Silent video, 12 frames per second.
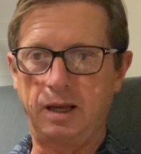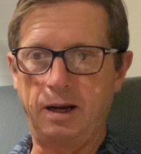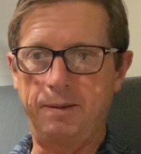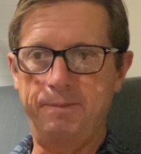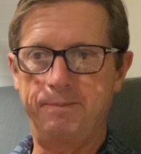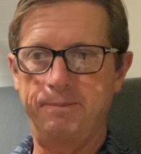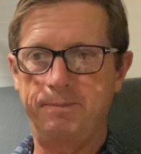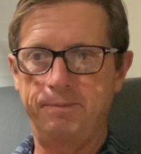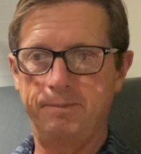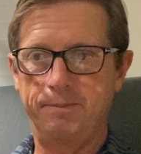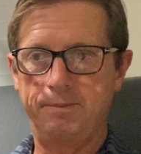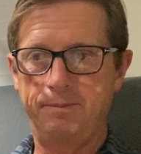Um,
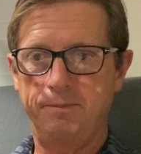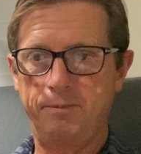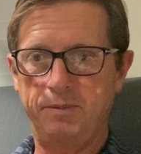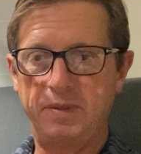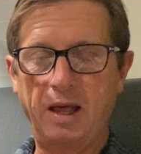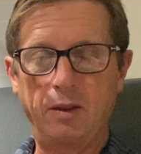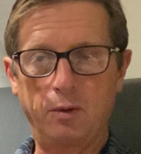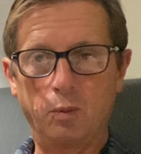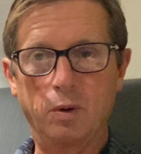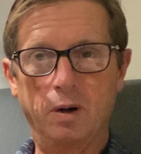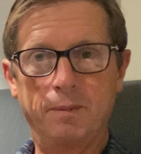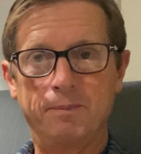now that
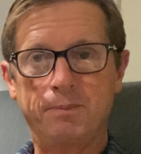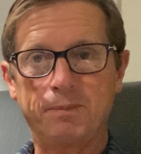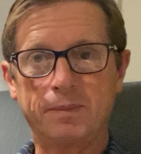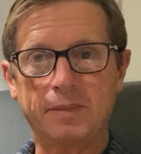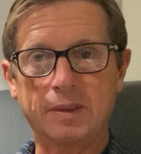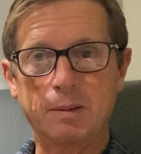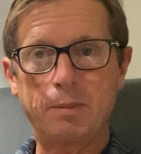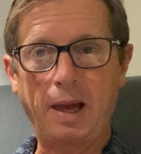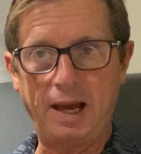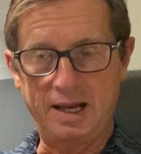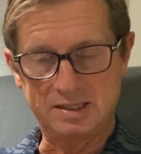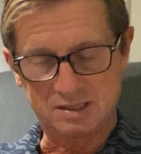we're
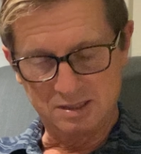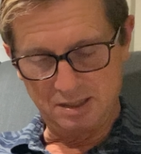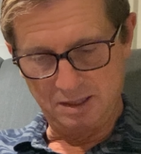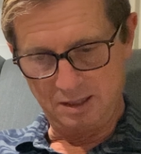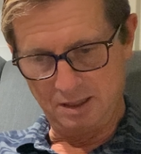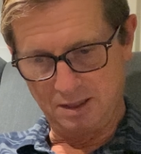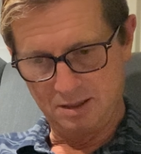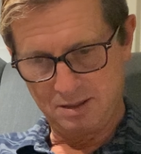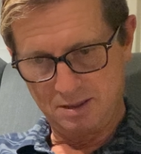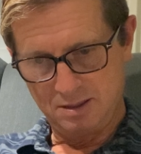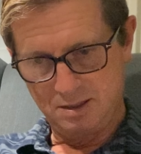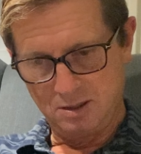past the, uh,
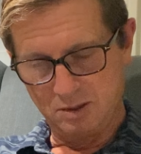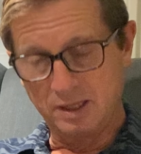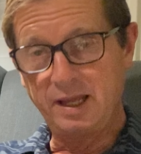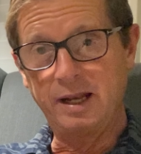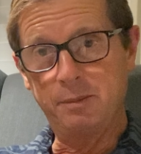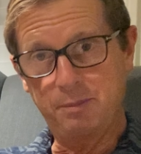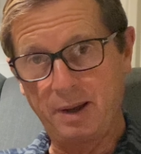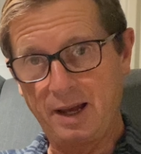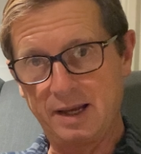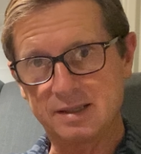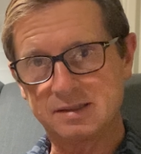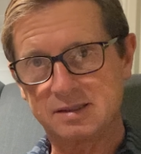getting
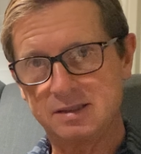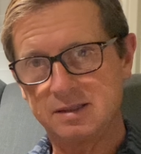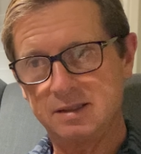past